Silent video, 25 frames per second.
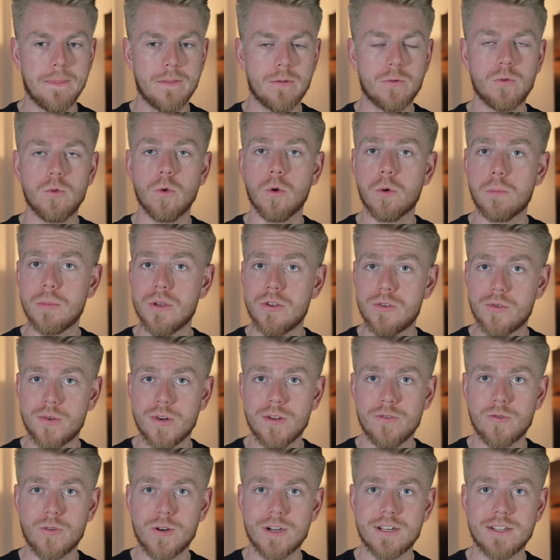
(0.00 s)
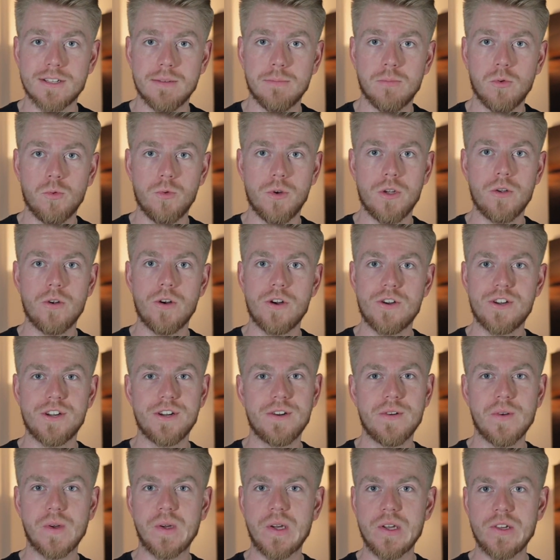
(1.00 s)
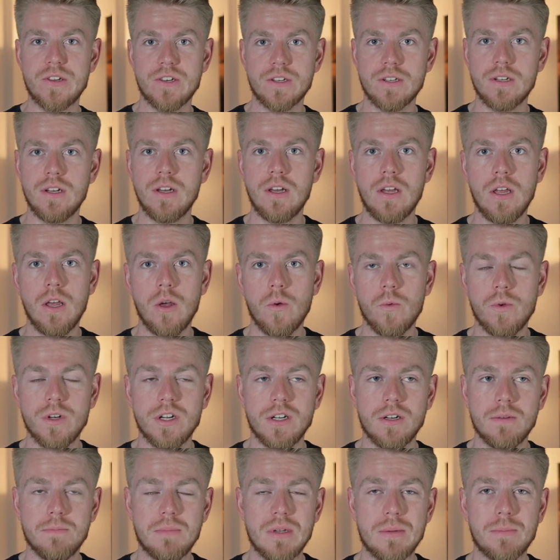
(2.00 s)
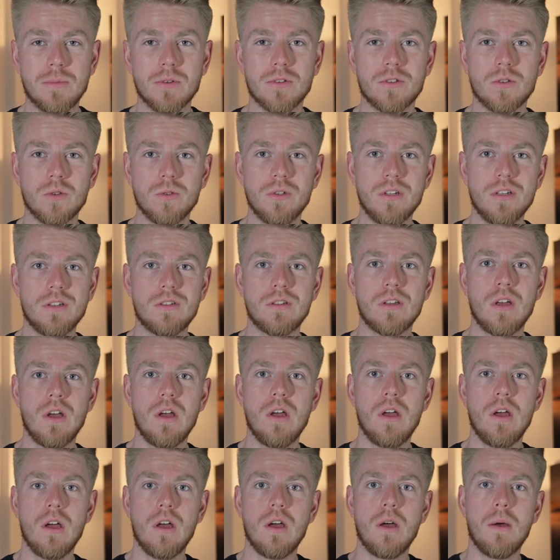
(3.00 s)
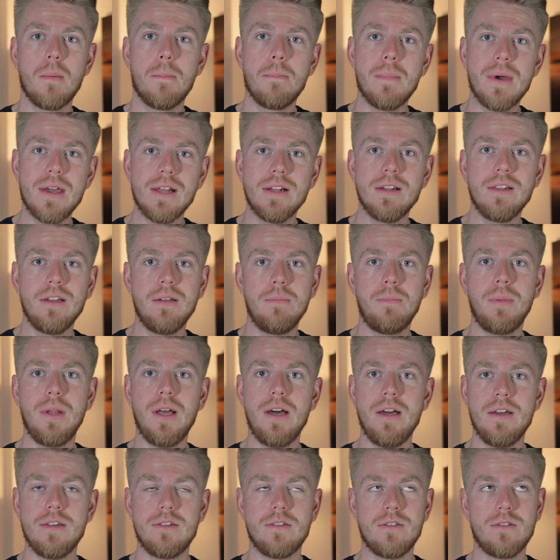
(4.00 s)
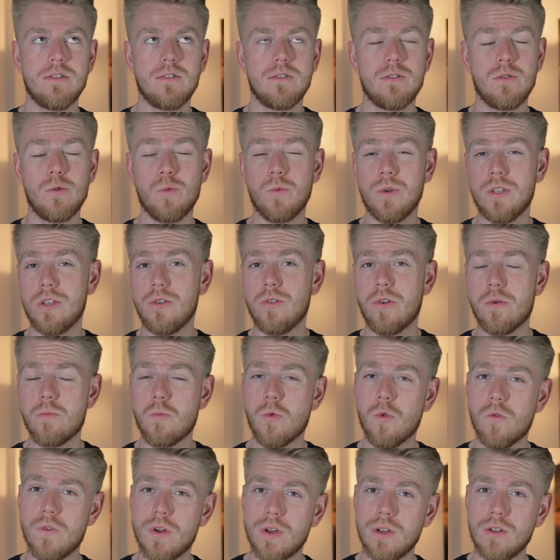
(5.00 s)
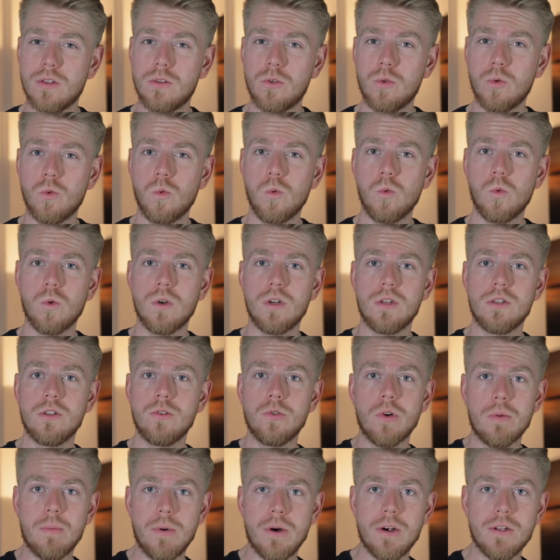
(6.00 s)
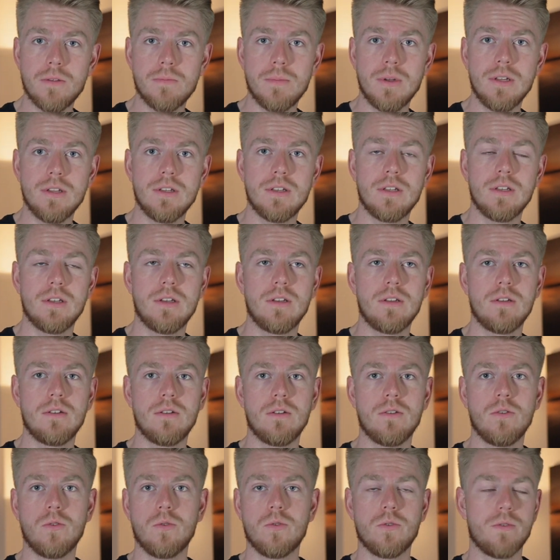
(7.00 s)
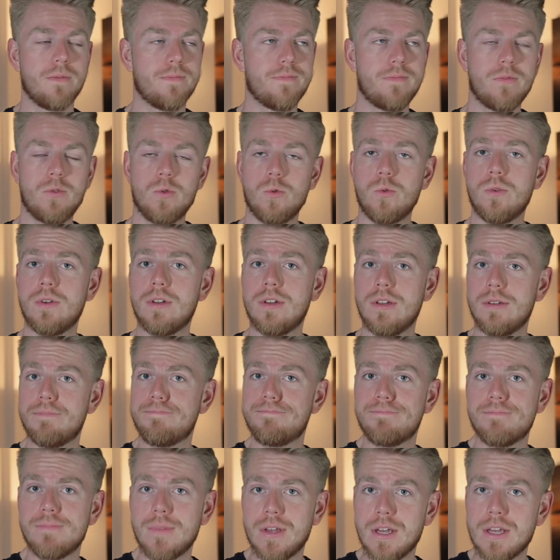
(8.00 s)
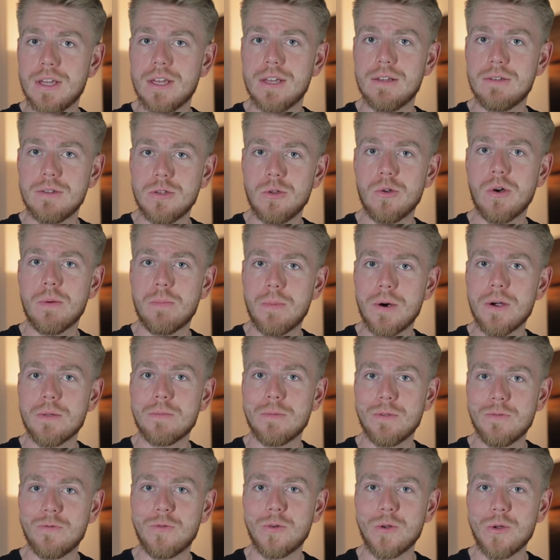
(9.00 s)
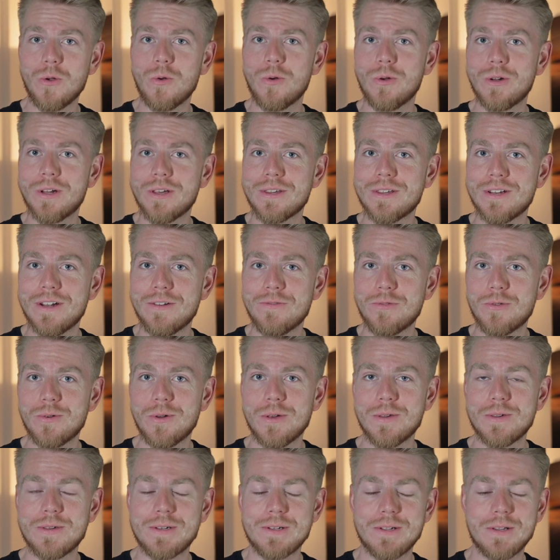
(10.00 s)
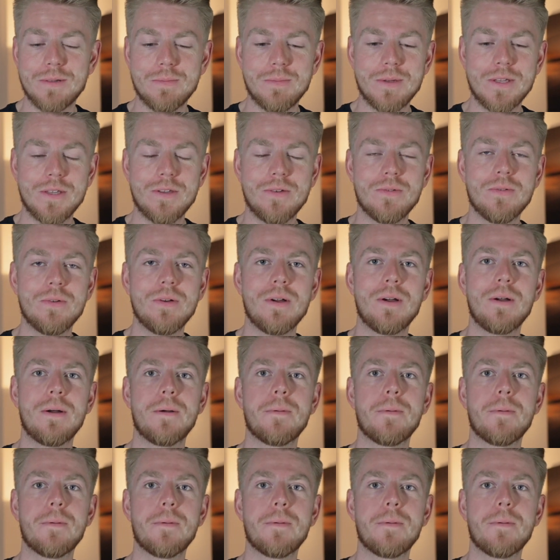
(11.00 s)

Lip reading: dormitory, for example, where you are sharing kitchen with other people. So this mainly applies to when you're moving to a new apartment, or to a new apartment for you. It doesn't have to necessarily be new,